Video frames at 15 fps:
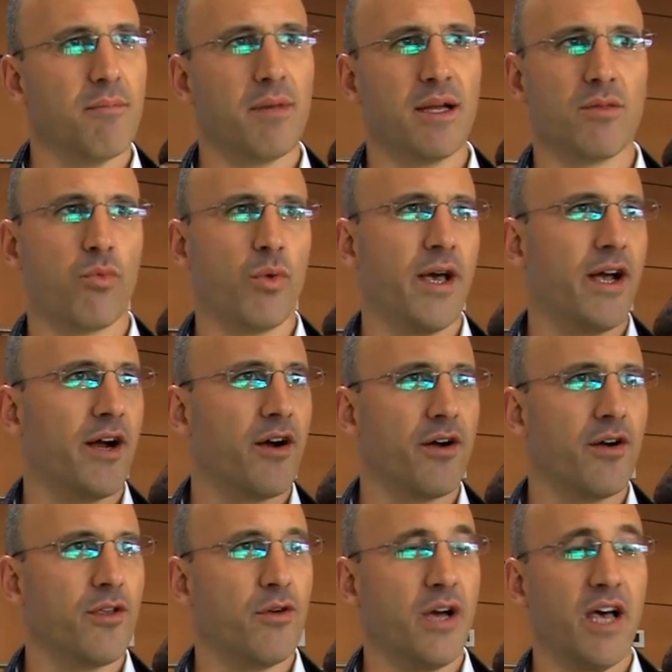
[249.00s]
but
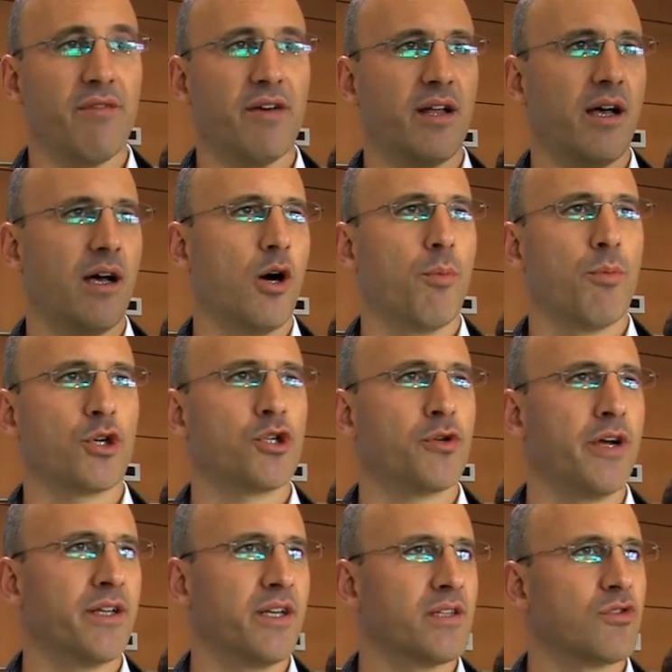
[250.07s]
where you have
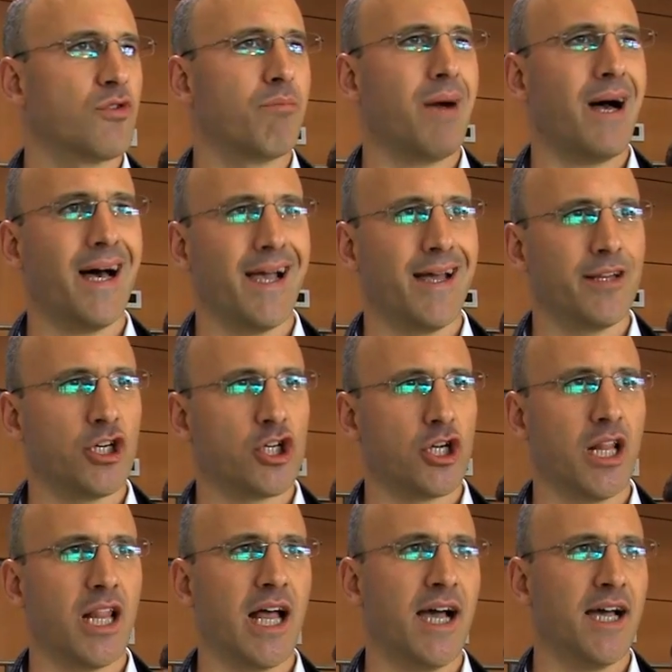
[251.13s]
opportunities to buy
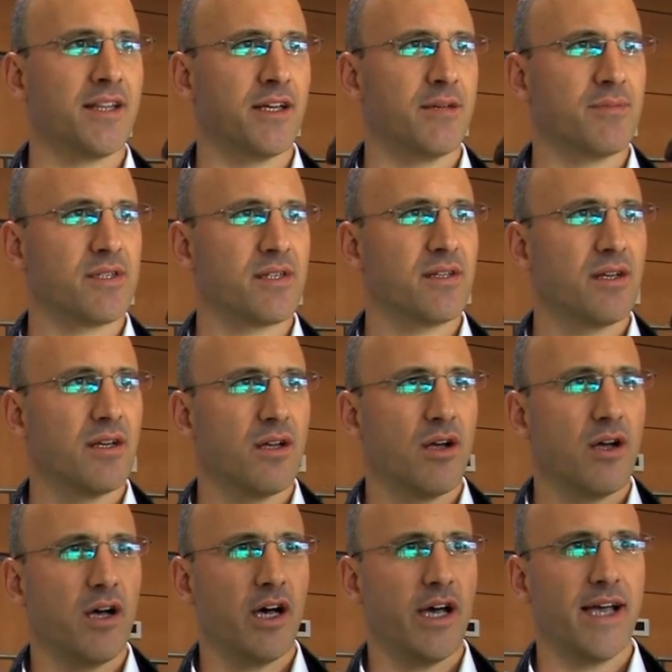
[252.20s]
additional items
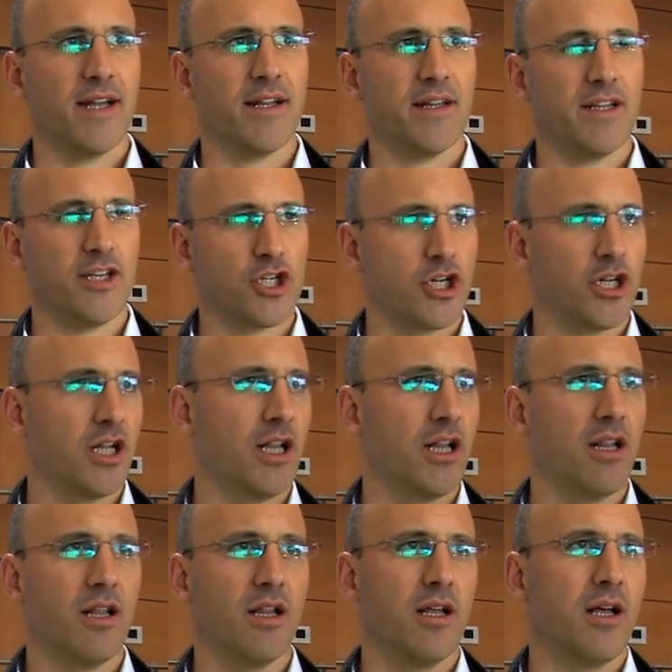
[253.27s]
and
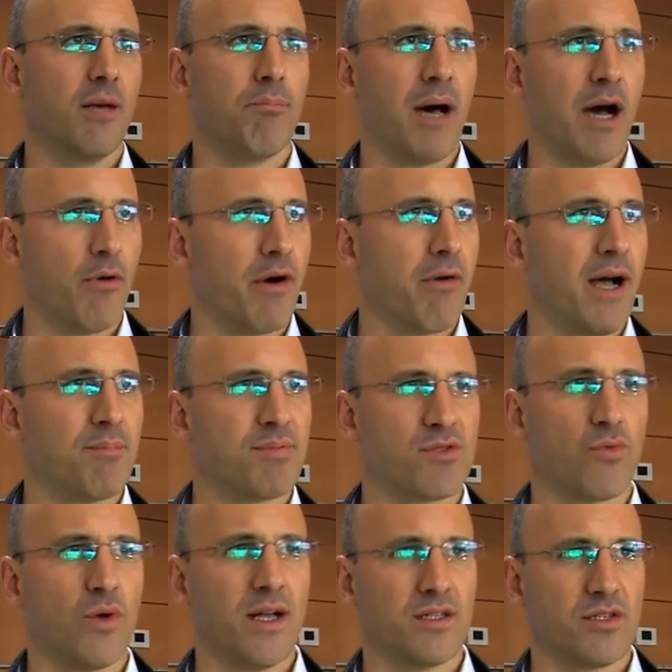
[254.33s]
additional
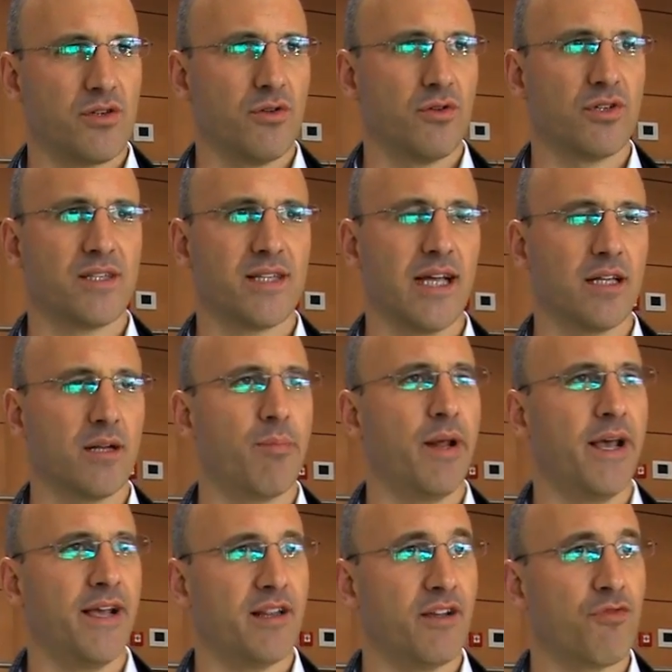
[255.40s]
power-ups once you started
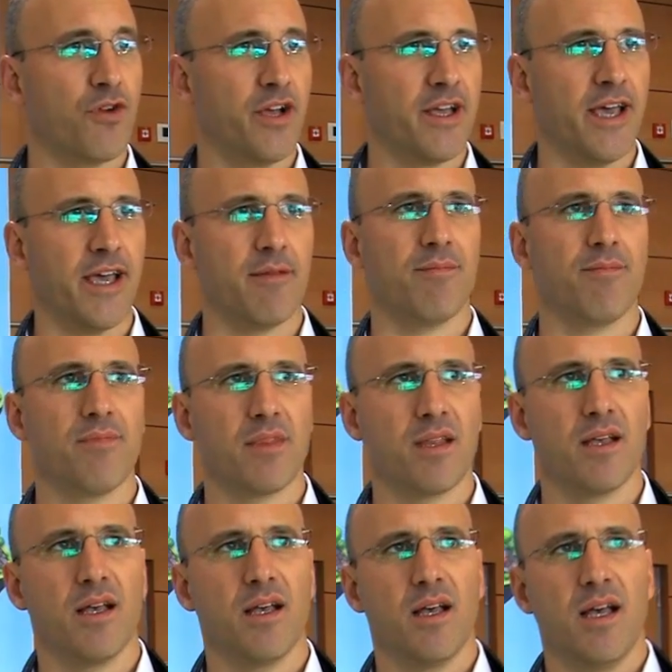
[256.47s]
playing the free game.
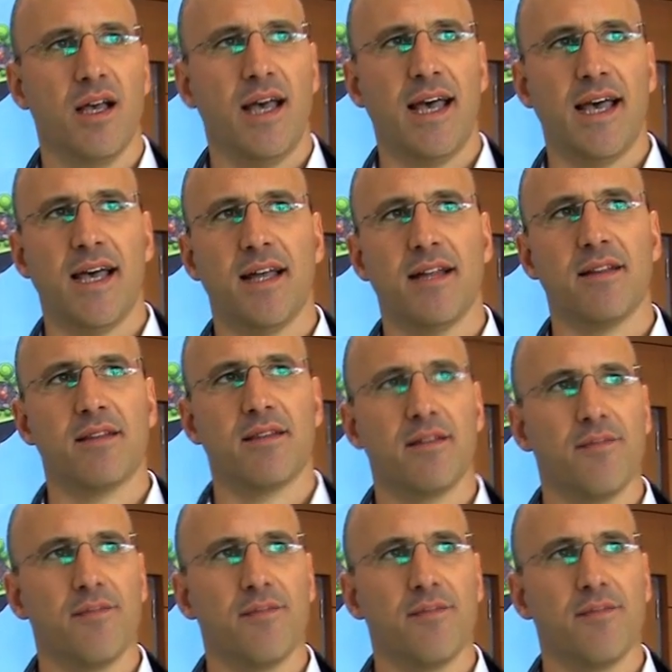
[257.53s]
And